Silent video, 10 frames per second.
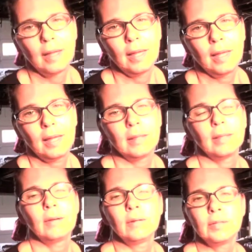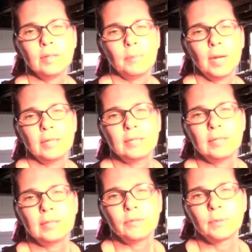Hello, dear
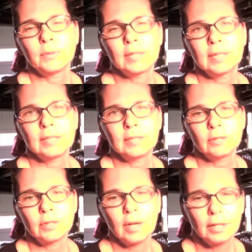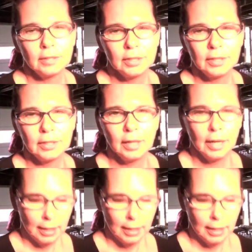Pisces from Sexy Astrology.